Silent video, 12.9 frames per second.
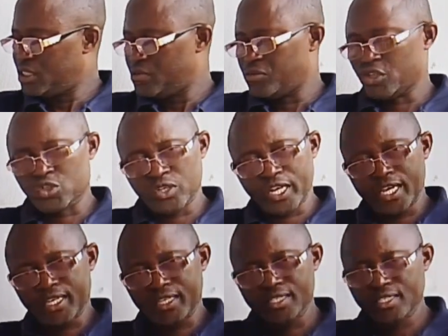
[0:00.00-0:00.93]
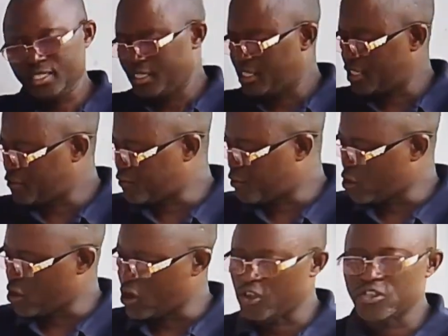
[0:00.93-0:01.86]
But today, the
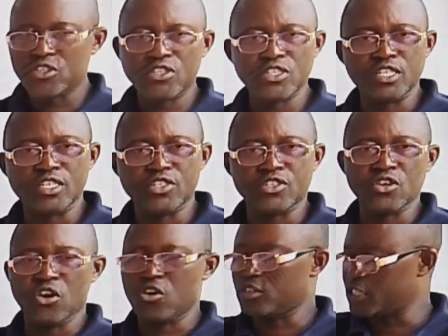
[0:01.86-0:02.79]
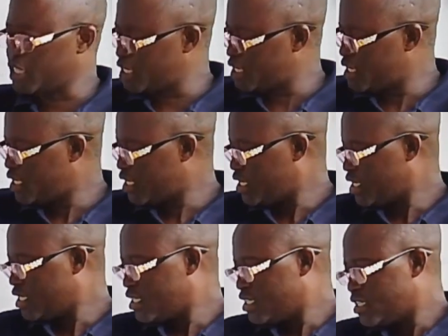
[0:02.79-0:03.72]
focus is on the
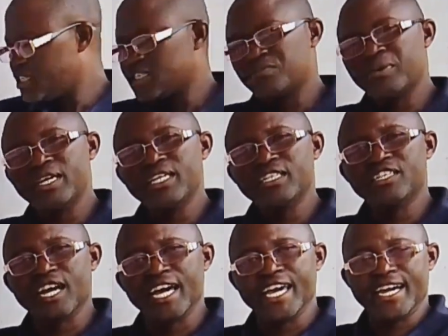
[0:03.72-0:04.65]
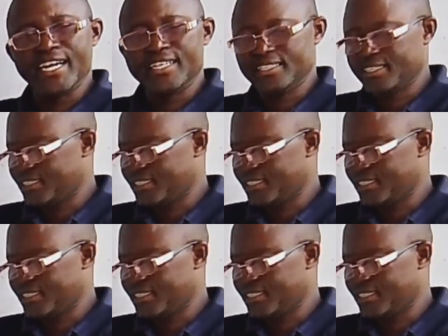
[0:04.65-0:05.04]
spin dryer.